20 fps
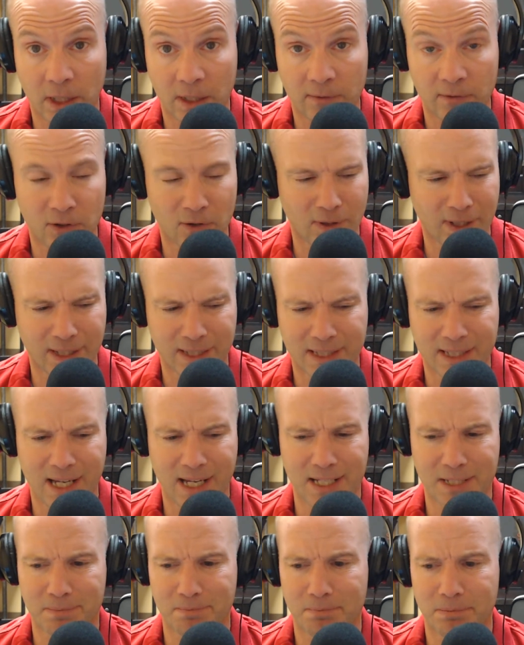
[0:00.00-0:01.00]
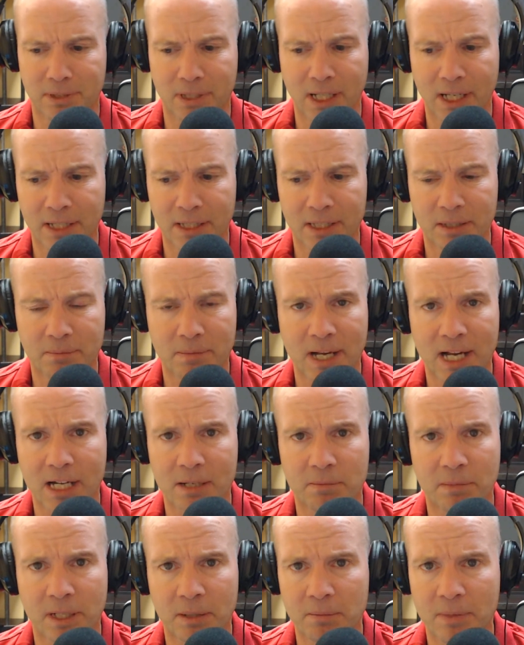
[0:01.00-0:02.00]
Even though I could taste blood in the back
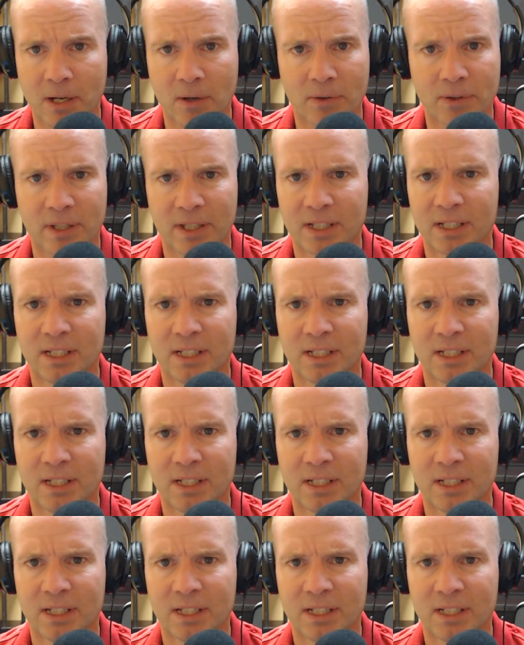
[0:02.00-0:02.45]
of my mouth,